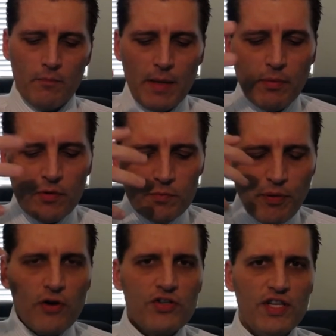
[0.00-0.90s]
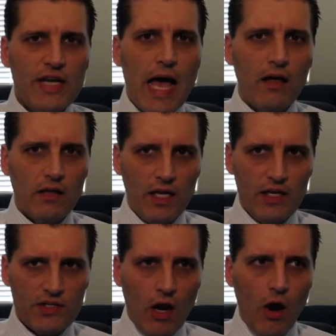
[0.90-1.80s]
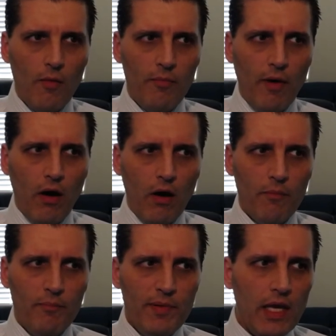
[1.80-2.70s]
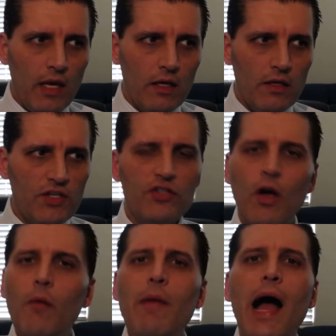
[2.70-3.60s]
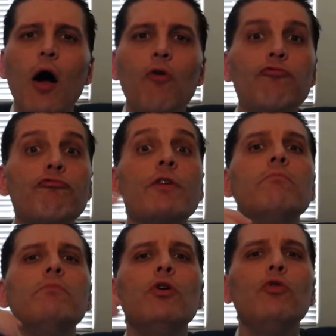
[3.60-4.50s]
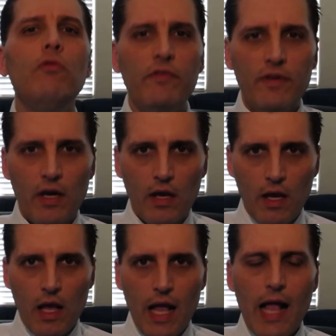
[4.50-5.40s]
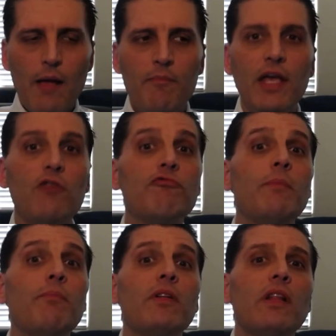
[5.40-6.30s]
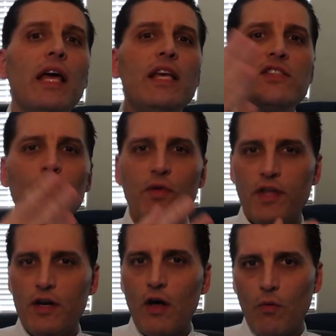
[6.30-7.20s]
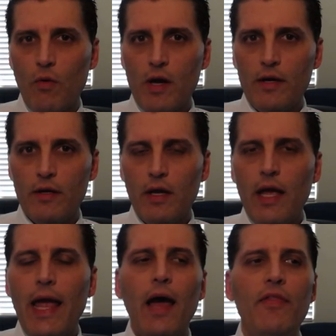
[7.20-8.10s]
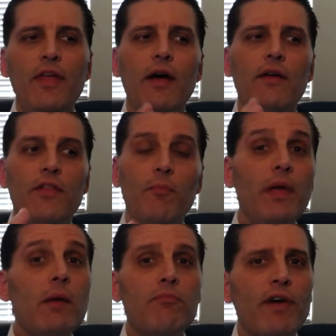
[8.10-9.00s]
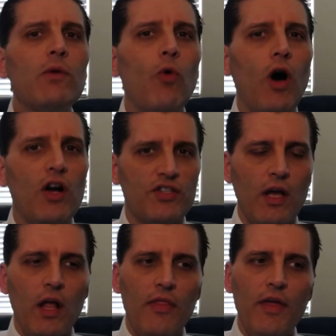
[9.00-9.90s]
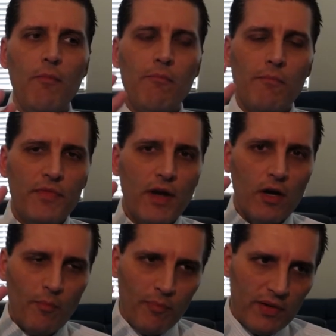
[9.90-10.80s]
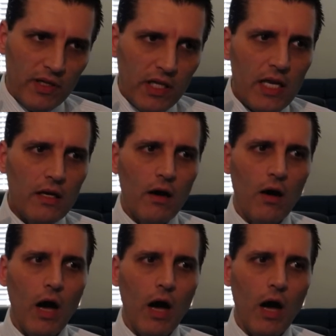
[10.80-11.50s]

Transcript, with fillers: people's personalities are are being somehow removed and being replaced with another one. They're they're being brainwashed. Their their complete